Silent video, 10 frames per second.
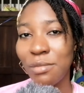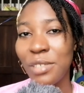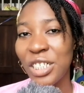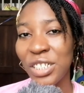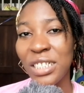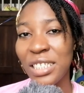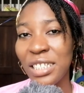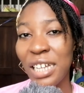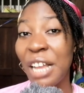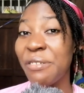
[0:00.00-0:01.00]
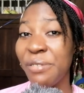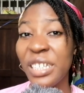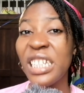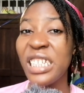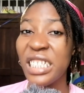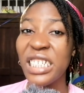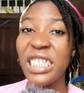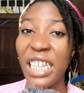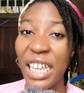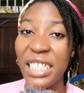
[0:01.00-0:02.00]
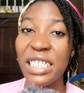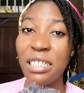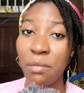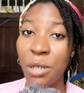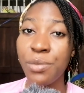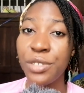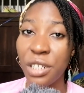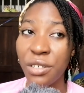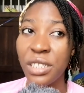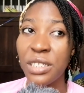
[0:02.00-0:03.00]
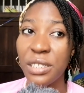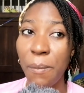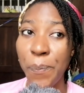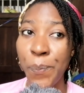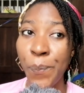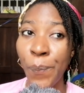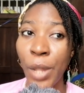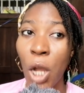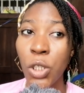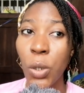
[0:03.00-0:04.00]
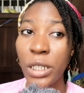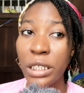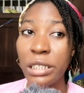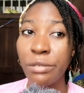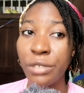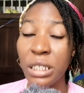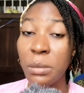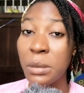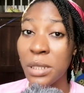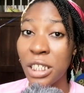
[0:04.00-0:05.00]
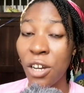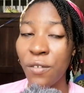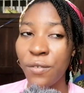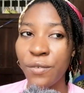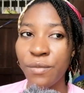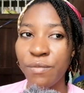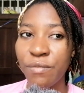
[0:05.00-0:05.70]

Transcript: as you can see, I really did hate the male protagonist. Although he redeemed himself,